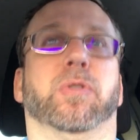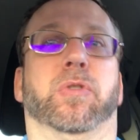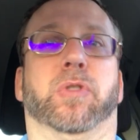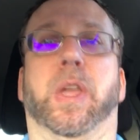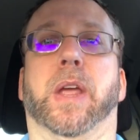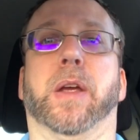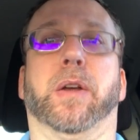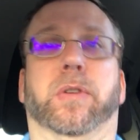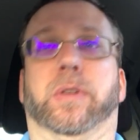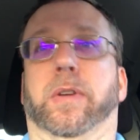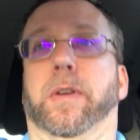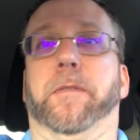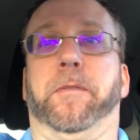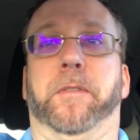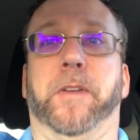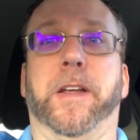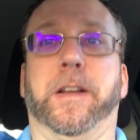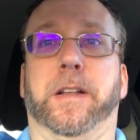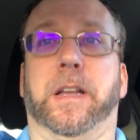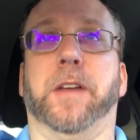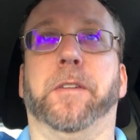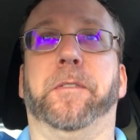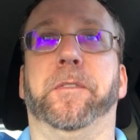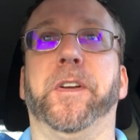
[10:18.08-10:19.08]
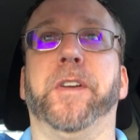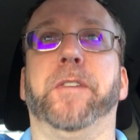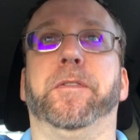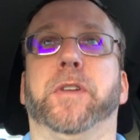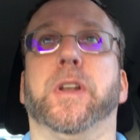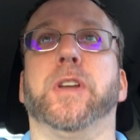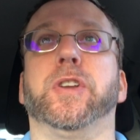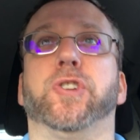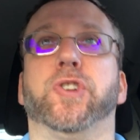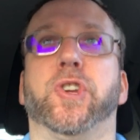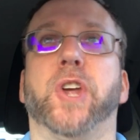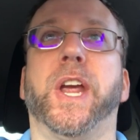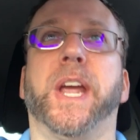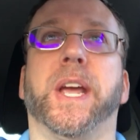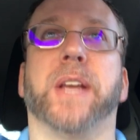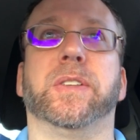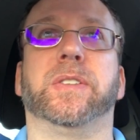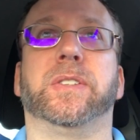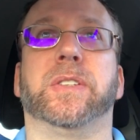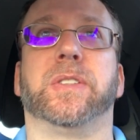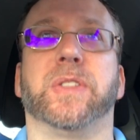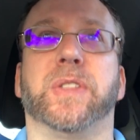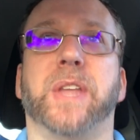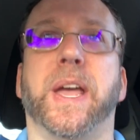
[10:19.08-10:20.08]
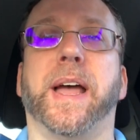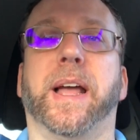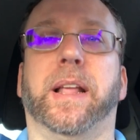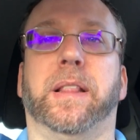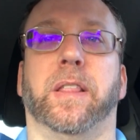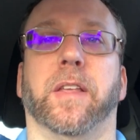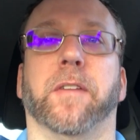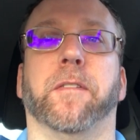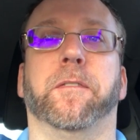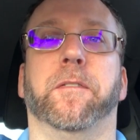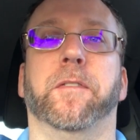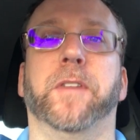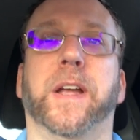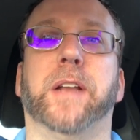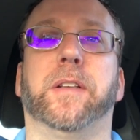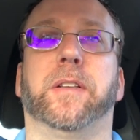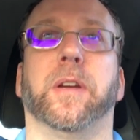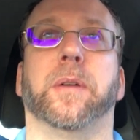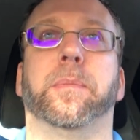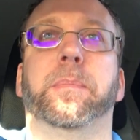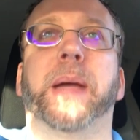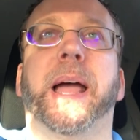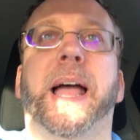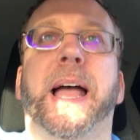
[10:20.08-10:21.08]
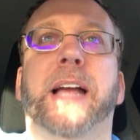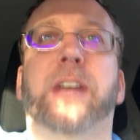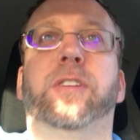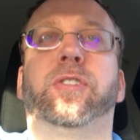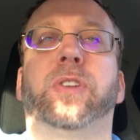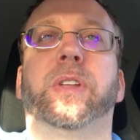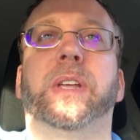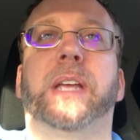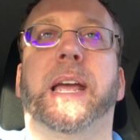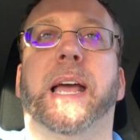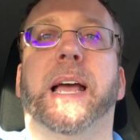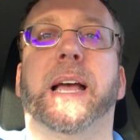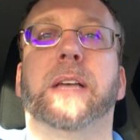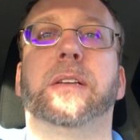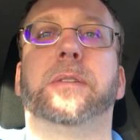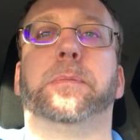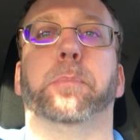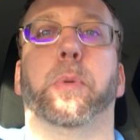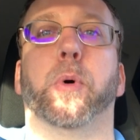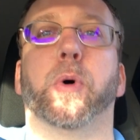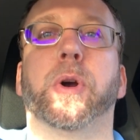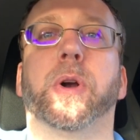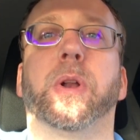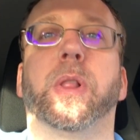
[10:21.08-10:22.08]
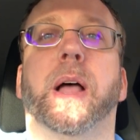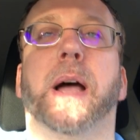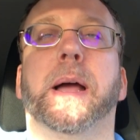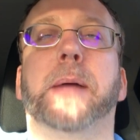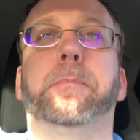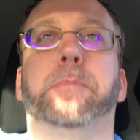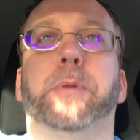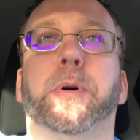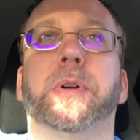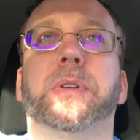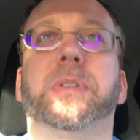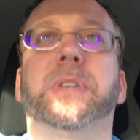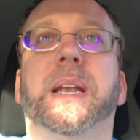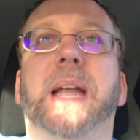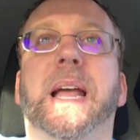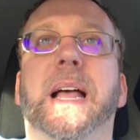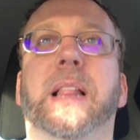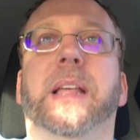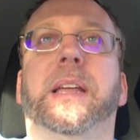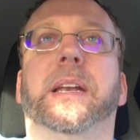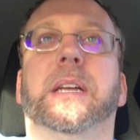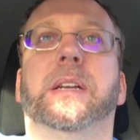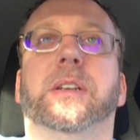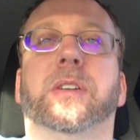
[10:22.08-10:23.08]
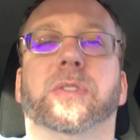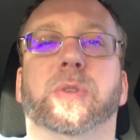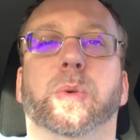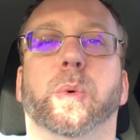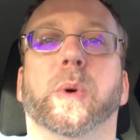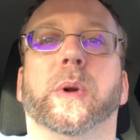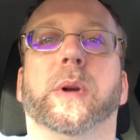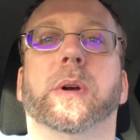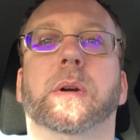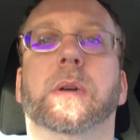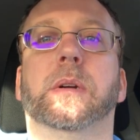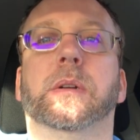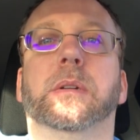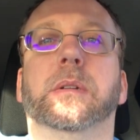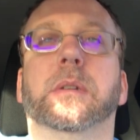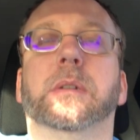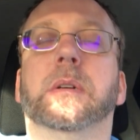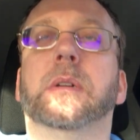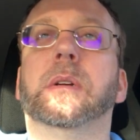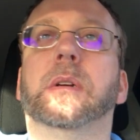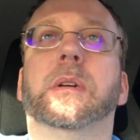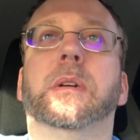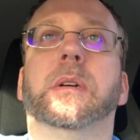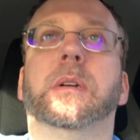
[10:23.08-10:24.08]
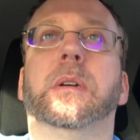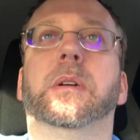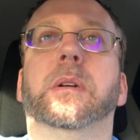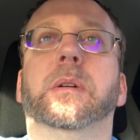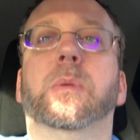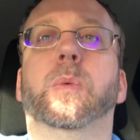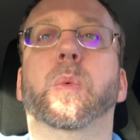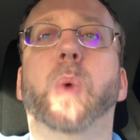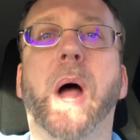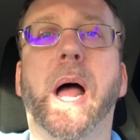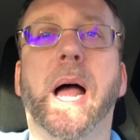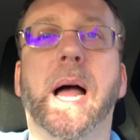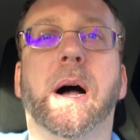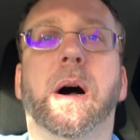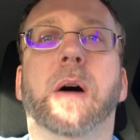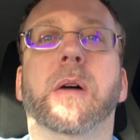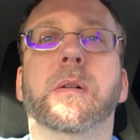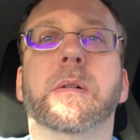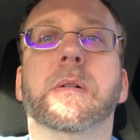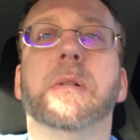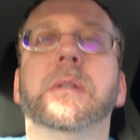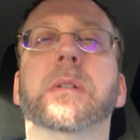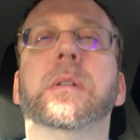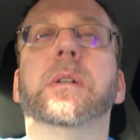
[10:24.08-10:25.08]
there's a 50-50 chance that the victim actually has borderline personality disorder. Wow.